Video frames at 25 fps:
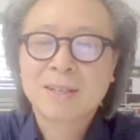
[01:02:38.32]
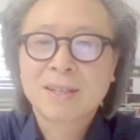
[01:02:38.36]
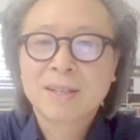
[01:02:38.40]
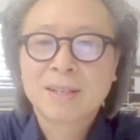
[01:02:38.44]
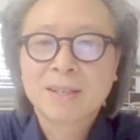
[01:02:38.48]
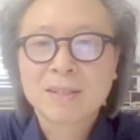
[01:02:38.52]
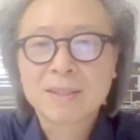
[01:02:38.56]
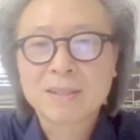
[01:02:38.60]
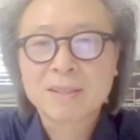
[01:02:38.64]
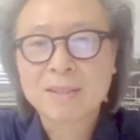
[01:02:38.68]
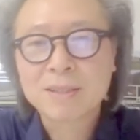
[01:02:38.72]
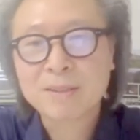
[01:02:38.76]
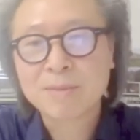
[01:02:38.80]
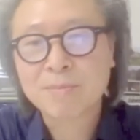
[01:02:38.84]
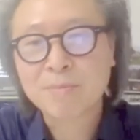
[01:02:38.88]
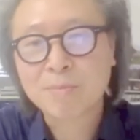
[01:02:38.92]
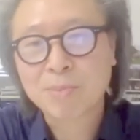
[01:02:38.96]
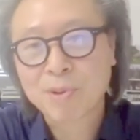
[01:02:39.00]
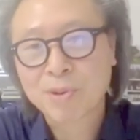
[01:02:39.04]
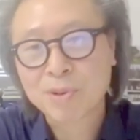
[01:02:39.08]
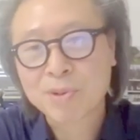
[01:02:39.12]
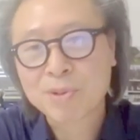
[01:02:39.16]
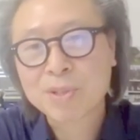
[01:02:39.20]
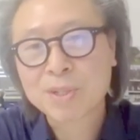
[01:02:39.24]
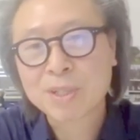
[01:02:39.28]
the
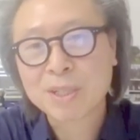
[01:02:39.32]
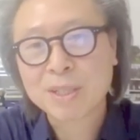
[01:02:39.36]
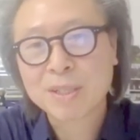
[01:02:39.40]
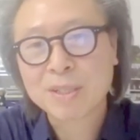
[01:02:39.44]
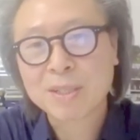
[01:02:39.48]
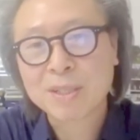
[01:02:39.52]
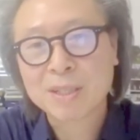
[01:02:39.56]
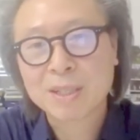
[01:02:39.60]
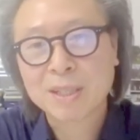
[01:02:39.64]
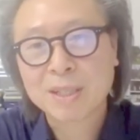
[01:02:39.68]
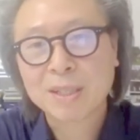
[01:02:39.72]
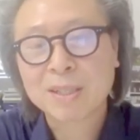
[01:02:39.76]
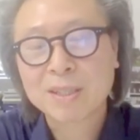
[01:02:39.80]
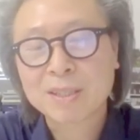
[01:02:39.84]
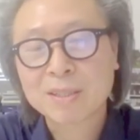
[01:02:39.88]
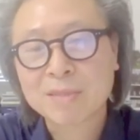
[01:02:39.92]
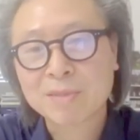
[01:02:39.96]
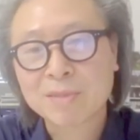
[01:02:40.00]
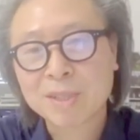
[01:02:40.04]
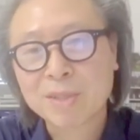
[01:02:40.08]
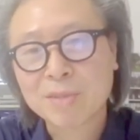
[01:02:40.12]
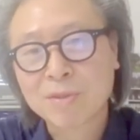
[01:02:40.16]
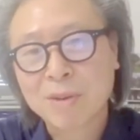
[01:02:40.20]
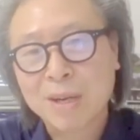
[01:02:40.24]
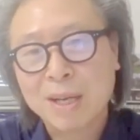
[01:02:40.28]
in things.
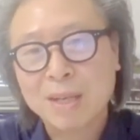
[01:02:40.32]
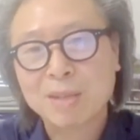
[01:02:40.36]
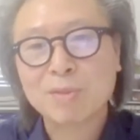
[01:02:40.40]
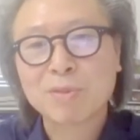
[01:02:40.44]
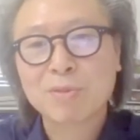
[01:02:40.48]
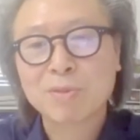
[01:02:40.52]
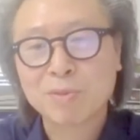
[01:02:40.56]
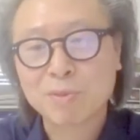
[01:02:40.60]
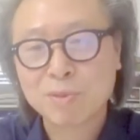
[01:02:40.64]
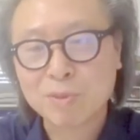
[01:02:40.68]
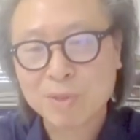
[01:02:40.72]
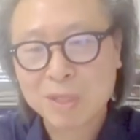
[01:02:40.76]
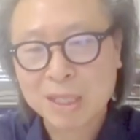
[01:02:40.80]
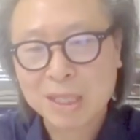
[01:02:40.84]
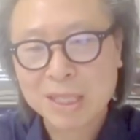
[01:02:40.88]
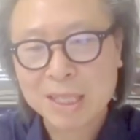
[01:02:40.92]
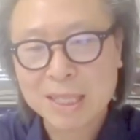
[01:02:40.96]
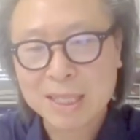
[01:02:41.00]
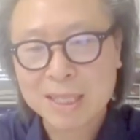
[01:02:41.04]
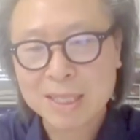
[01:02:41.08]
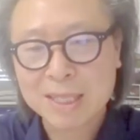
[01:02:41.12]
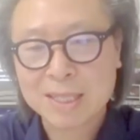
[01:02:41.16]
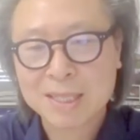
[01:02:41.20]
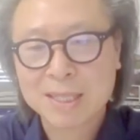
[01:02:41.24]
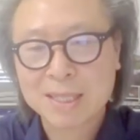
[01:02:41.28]
We try to
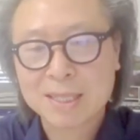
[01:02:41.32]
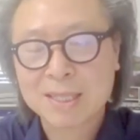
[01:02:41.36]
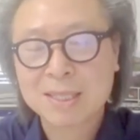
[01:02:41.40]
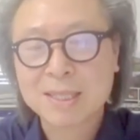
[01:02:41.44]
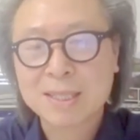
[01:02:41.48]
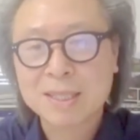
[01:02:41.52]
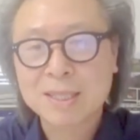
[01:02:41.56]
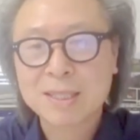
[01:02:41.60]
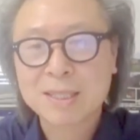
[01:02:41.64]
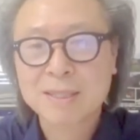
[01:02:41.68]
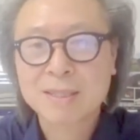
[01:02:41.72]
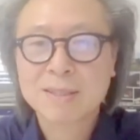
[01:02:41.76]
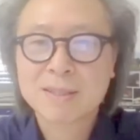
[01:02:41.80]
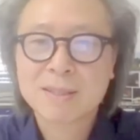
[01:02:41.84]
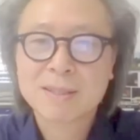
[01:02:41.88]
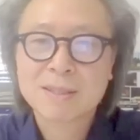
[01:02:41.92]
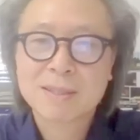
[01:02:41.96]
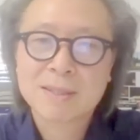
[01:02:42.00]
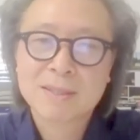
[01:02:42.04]
release the,